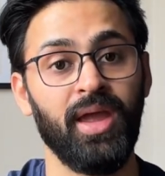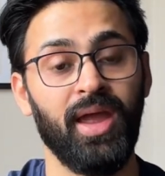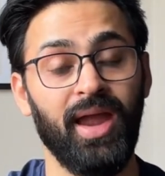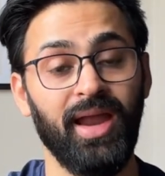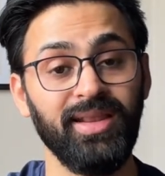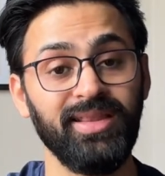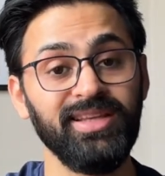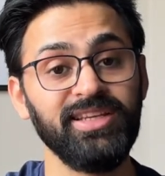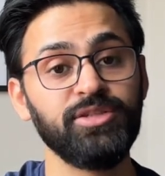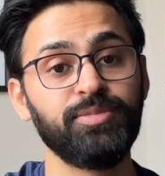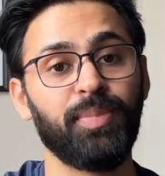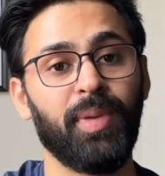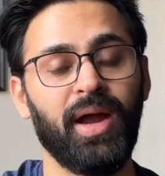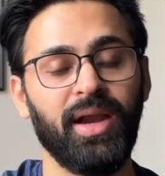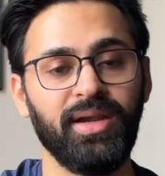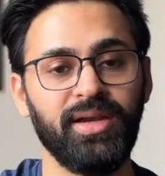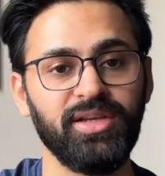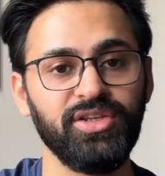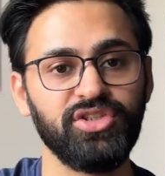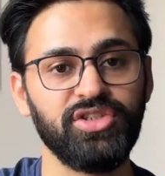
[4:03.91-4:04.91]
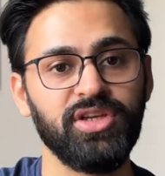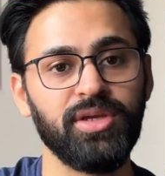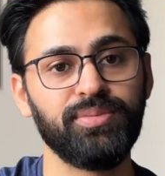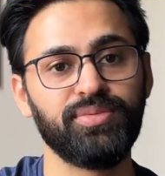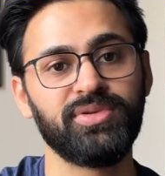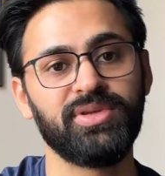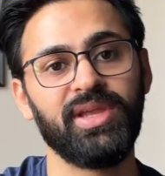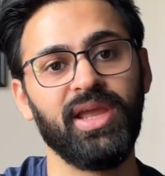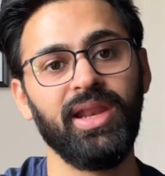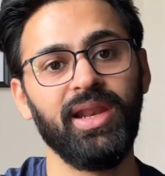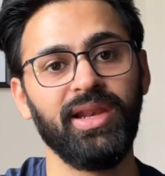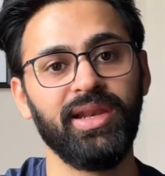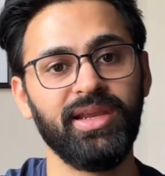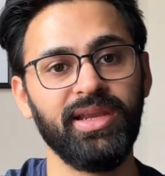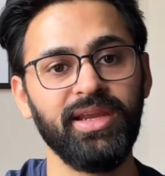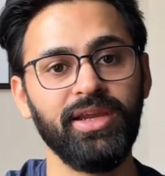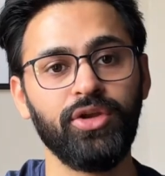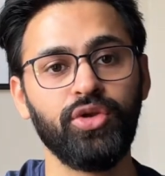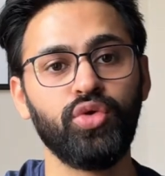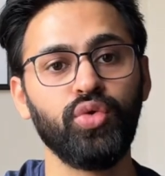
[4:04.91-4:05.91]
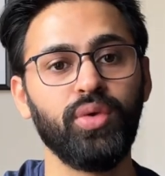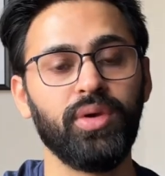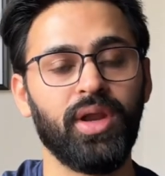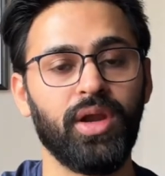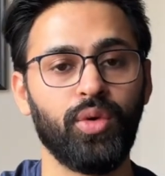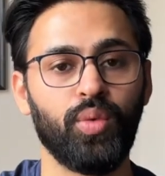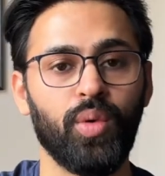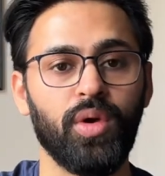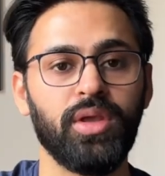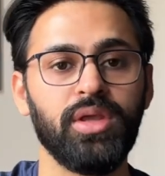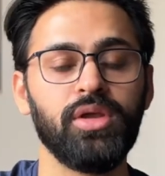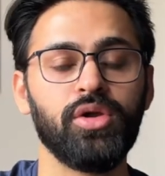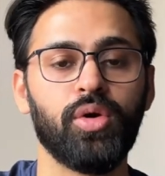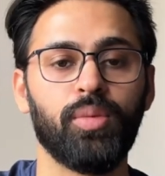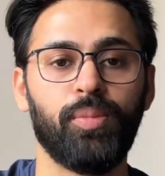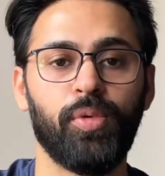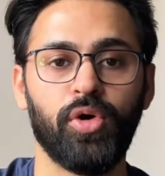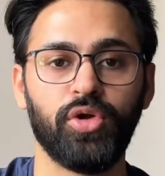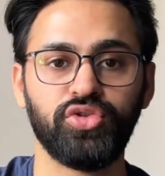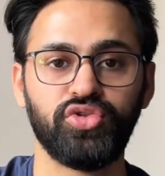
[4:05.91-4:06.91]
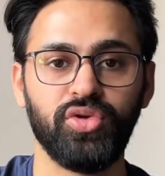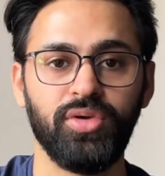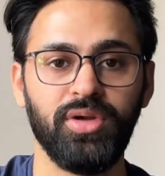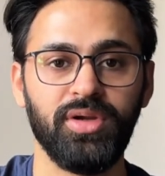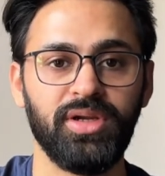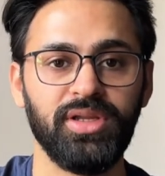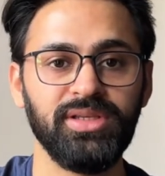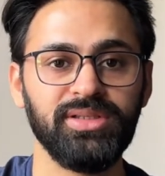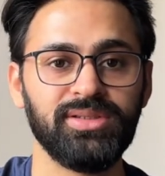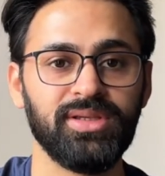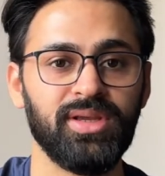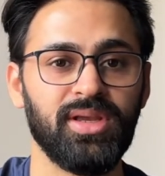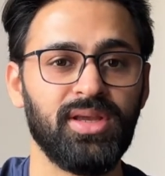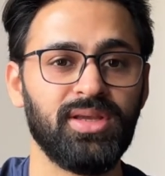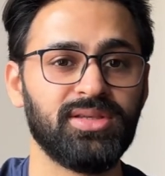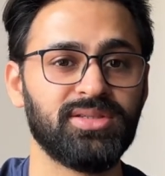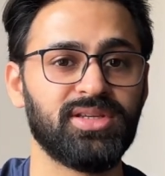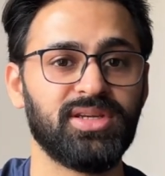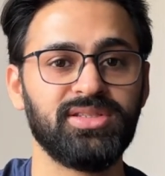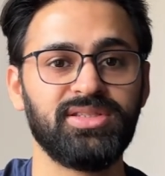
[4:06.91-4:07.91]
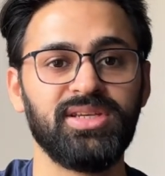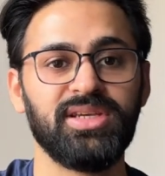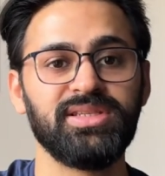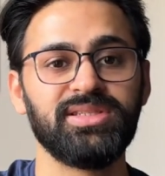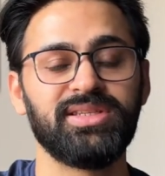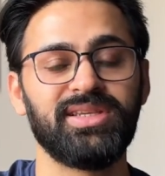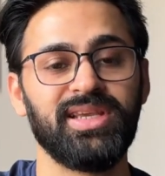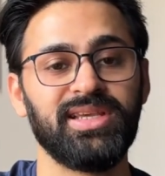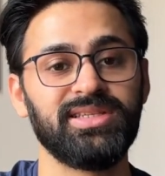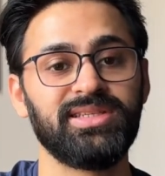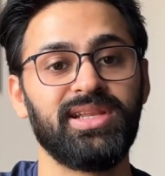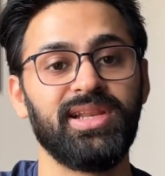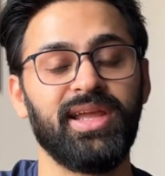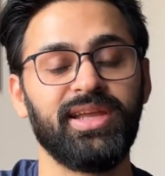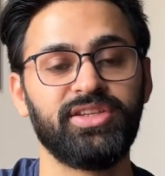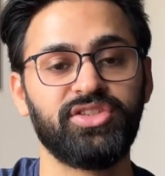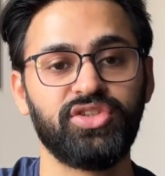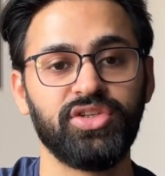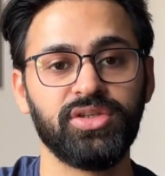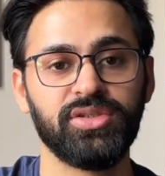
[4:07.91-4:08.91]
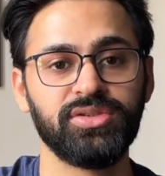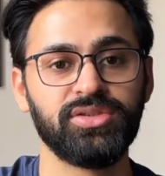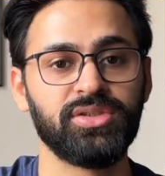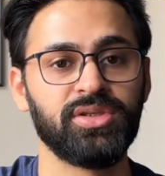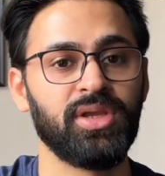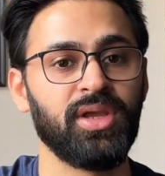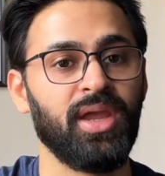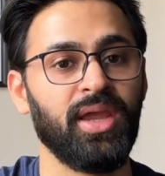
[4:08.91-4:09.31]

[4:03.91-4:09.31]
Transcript: And these partnerships can lead to networking opportunities such as guest lectures,